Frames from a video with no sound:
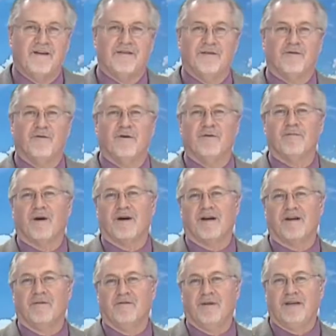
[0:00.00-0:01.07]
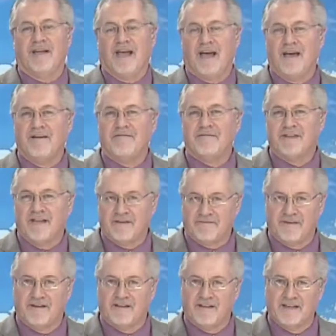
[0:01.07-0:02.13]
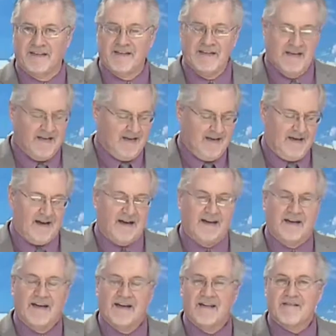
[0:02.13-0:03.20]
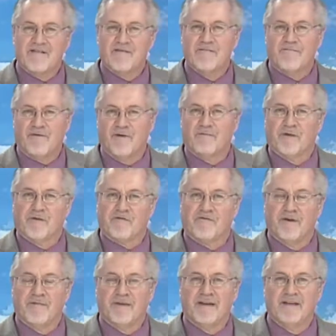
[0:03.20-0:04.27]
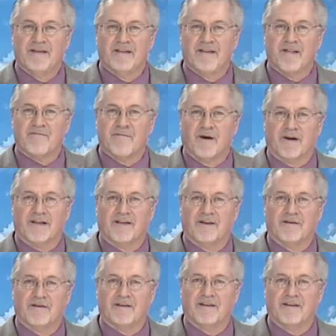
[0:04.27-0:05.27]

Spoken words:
on the corn market, we have definitely had some firmness creeping into this market here